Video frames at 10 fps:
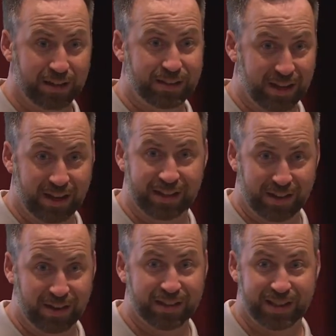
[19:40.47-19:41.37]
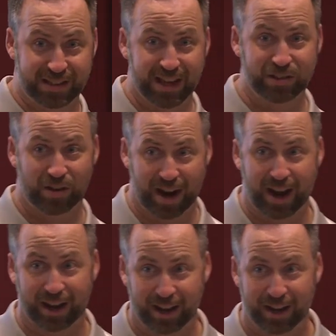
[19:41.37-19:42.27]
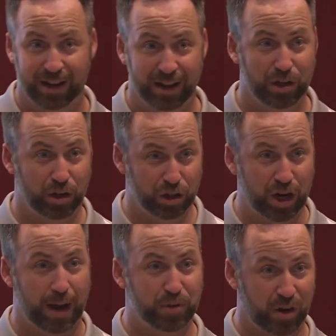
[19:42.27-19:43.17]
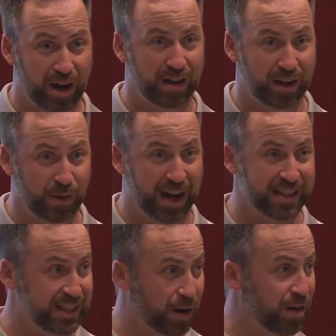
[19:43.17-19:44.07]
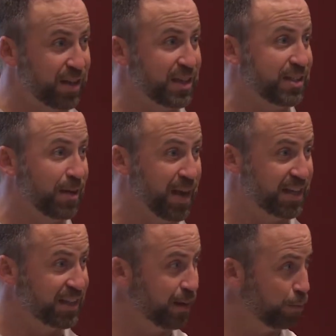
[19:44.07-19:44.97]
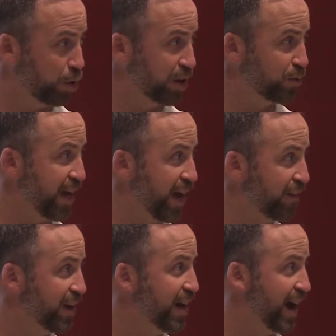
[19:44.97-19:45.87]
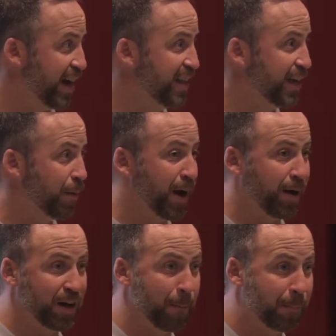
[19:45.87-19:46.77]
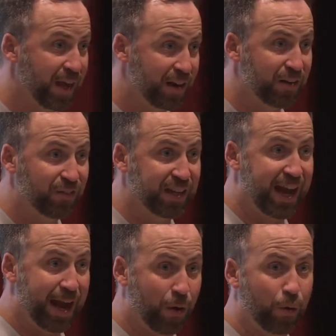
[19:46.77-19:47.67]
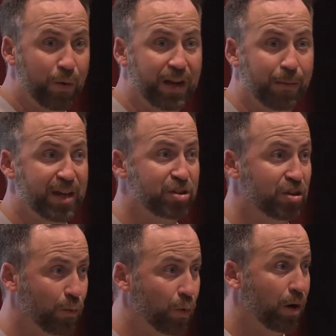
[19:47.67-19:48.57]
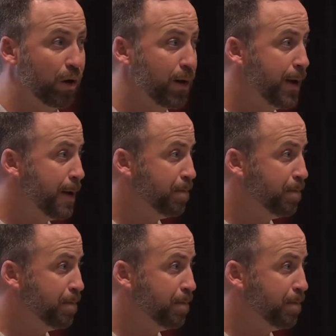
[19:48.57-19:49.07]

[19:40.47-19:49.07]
Seriously, stakes are high. Jobs are, when I see all these amazing employees we have, I think about competitively, how are we going to make sure that we're